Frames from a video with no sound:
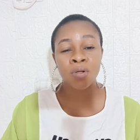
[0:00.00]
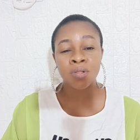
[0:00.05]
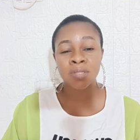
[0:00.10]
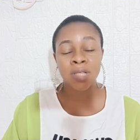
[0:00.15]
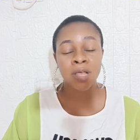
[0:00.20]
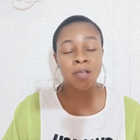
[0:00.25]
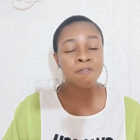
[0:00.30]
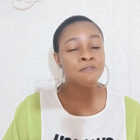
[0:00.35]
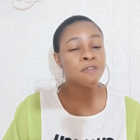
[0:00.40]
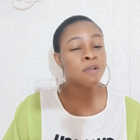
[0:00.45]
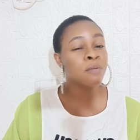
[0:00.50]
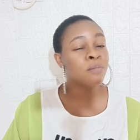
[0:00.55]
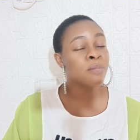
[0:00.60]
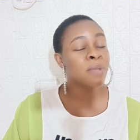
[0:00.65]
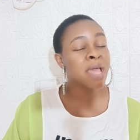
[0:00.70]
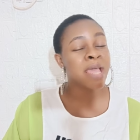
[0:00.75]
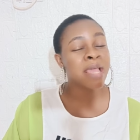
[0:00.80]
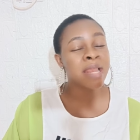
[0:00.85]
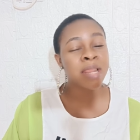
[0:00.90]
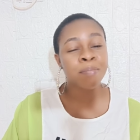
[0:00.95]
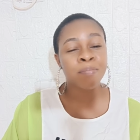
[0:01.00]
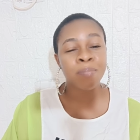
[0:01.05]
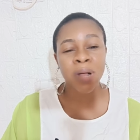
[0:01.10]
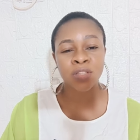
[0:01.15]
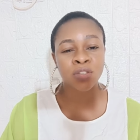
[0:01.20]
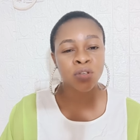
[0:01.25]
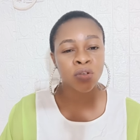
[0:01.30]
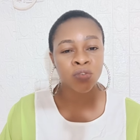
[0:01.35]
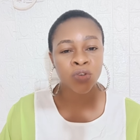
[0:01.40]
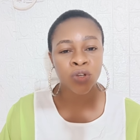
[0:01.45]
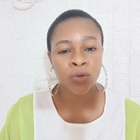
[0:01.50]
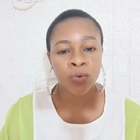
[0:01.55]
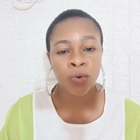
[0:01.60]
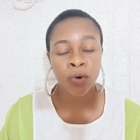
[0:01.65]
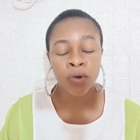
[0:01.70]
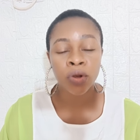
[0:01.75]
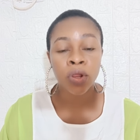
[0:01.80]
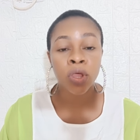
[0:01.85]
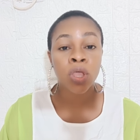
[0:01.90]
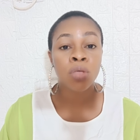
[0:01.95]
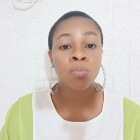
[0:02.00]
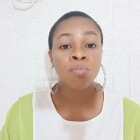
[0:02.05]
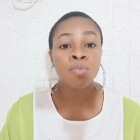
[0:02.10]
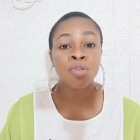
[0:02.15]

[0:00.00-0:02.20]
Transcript: altar from any part of the world,